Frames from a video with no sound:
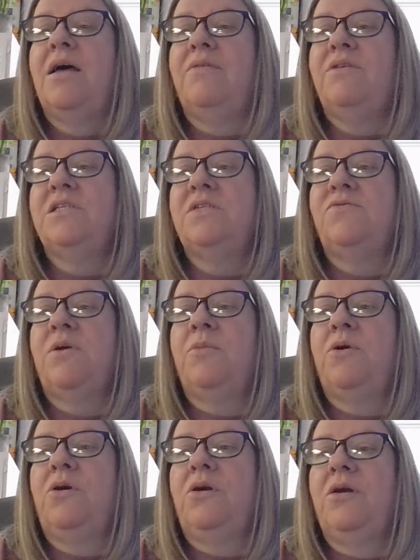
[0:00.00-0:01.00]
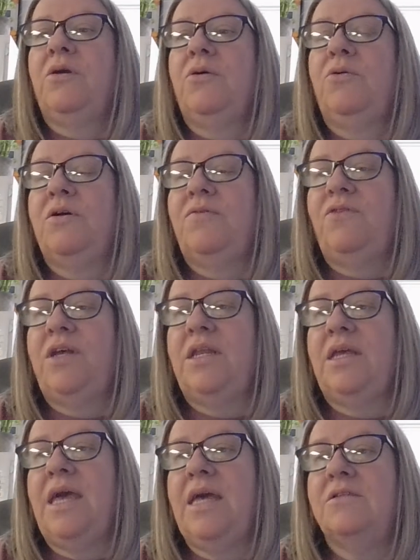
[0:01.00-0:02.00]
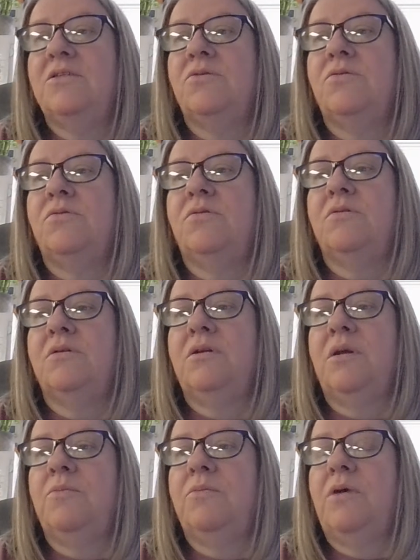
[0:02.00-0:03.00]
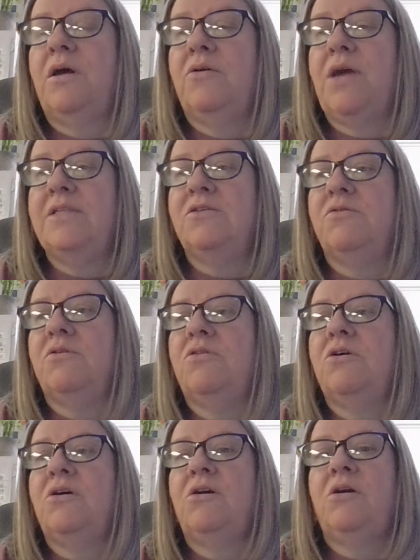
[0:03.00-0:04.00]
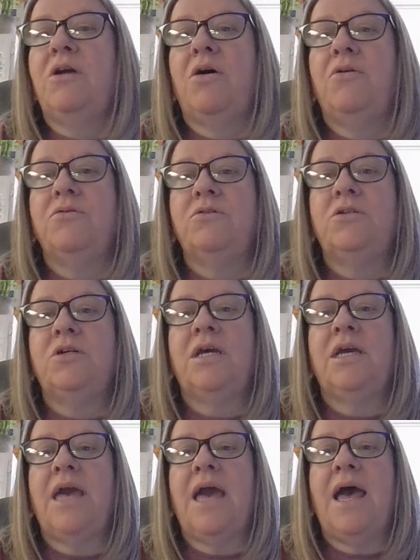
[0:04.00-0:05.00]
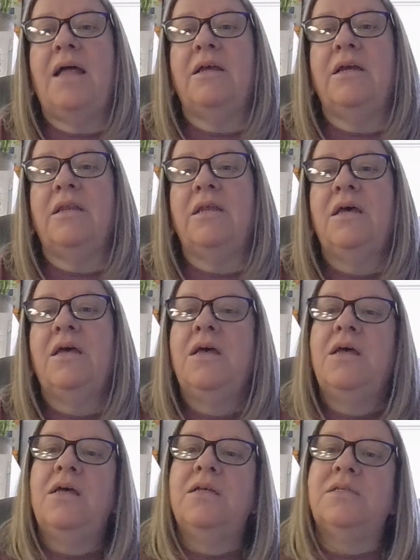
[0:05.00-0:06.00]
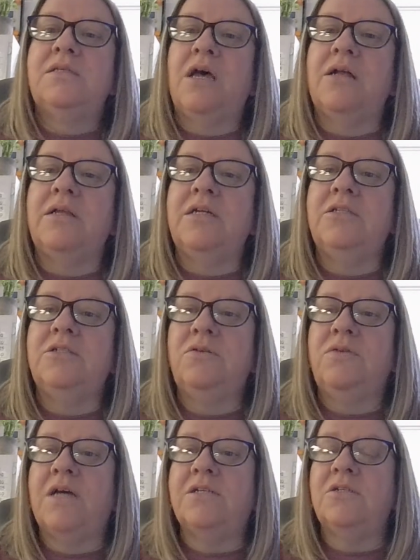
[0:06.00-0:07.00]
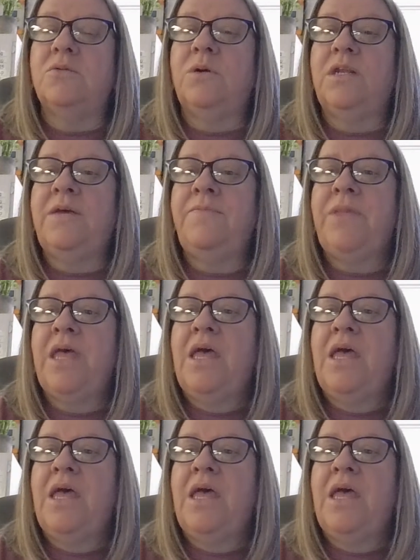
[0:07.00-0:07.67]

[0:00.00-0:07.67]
This is from Griffin, Cancel the Third, Ogletree, Allen, Suckland, 2020.